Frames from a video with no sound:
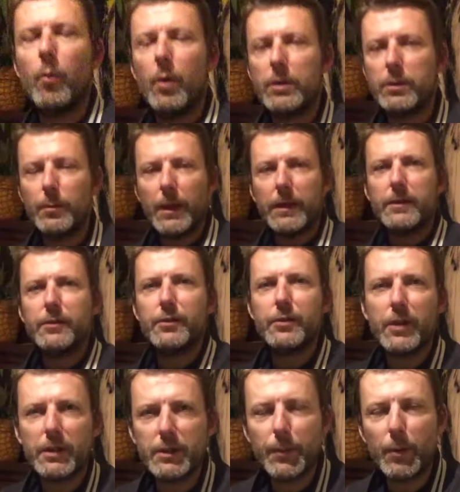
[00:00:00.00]
What's up, ladies and
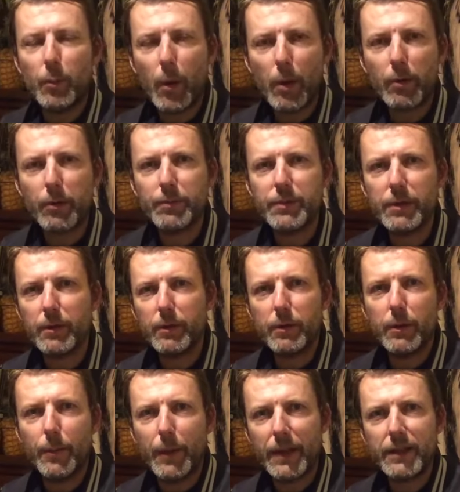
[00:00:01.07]
gentlemen? Welcome to The
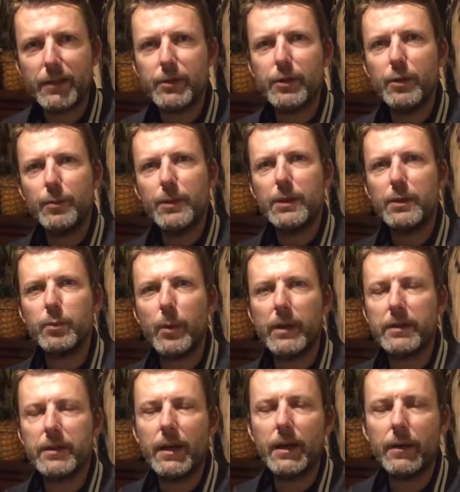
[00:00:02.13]
Good, The Bad and The Stupid. It's
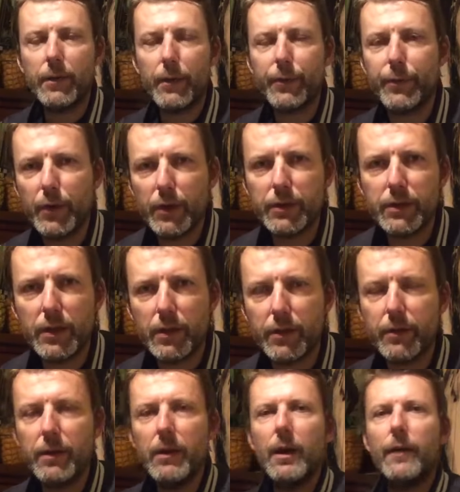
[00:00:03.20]
Wednesday, the
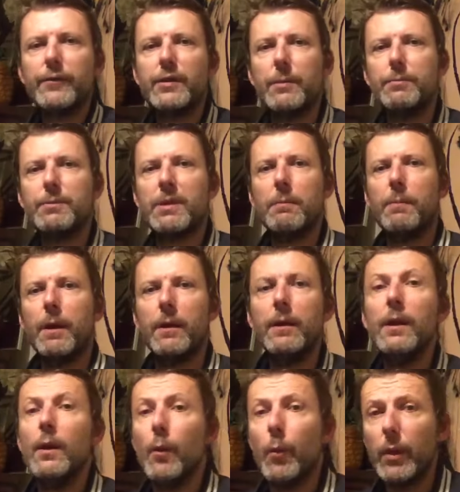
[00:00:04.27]
30th of September.
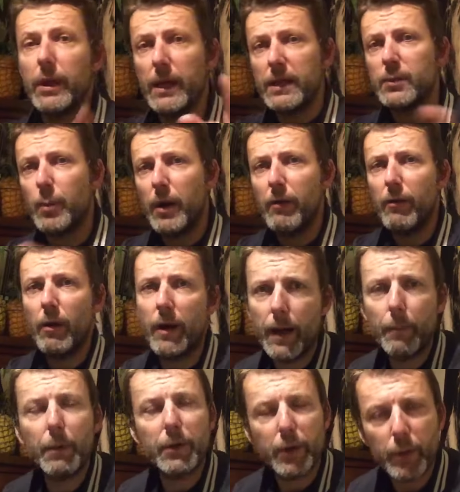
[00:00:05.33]
Well, it is where I
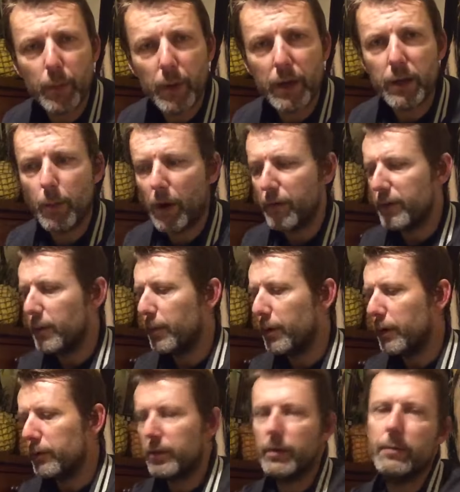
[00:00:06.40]
am. I don't know where you are in the
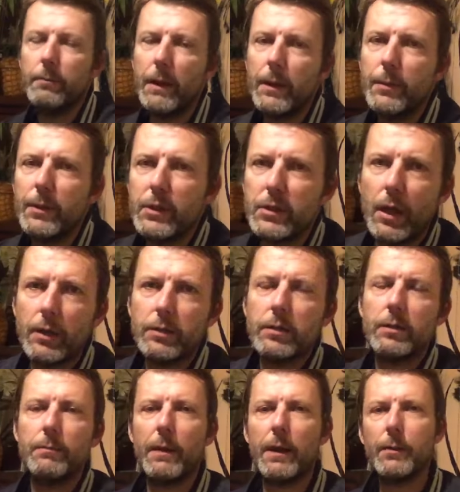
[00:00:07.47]
world. Maybe it's
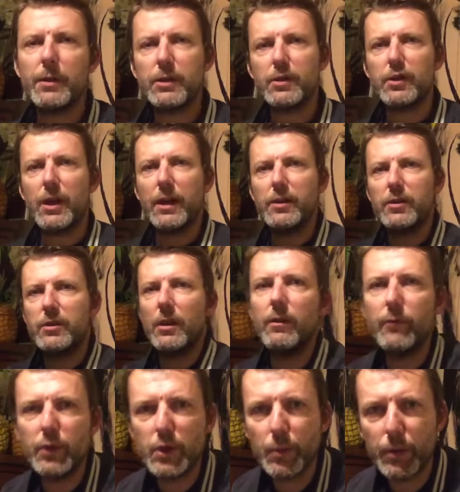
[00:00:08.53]
not. Maybe it's changed
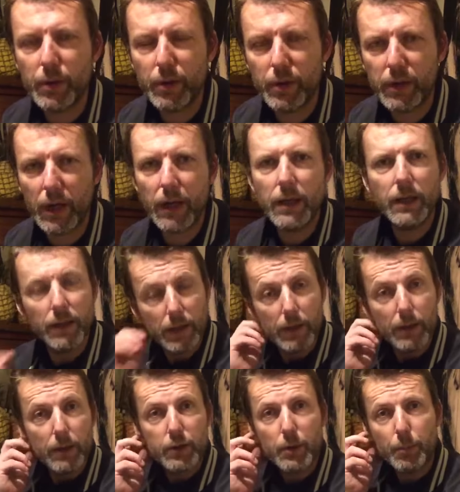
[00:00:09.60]
over to another day.
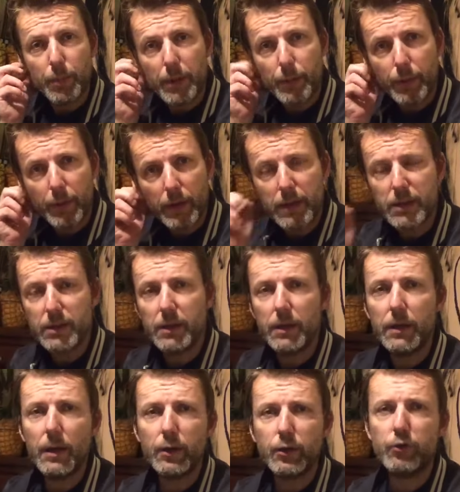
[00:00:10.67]
Some people are
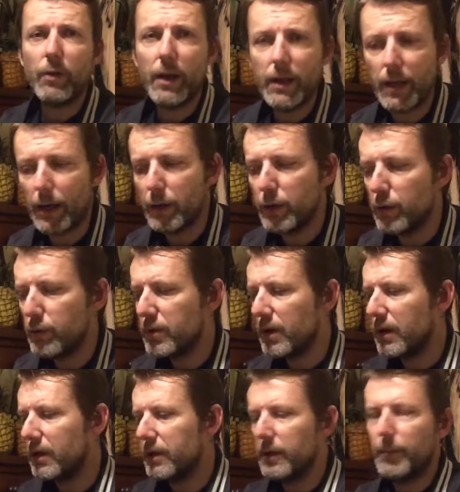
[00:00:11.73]
listening in Australia and New
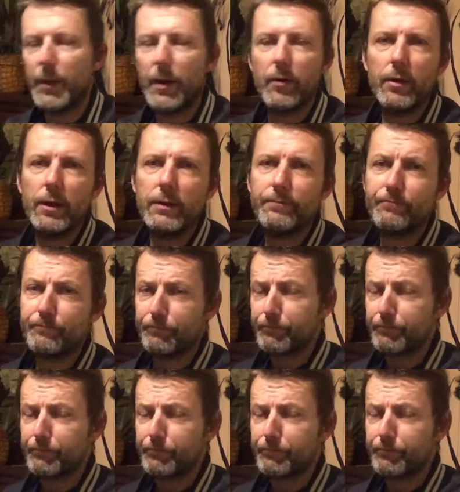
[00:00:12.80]
Zealand, apparently.